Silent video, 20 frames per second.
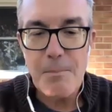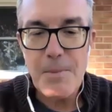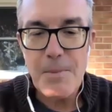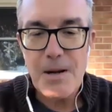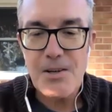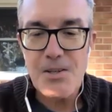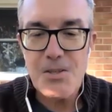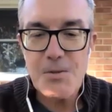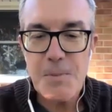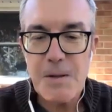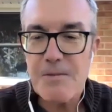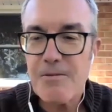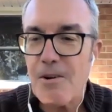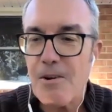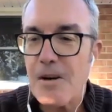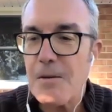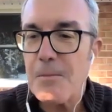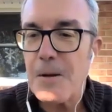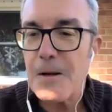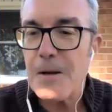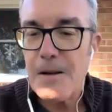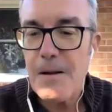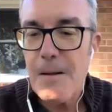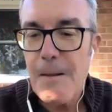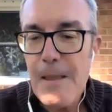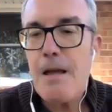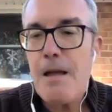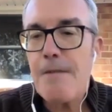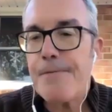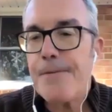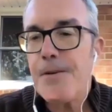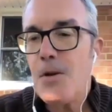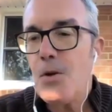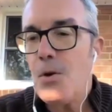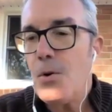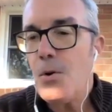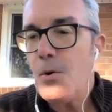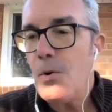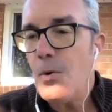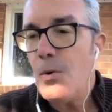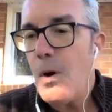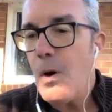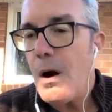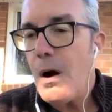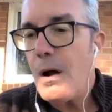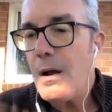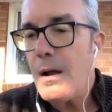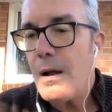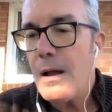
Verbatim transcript: I'm not going to speak for anybody. If you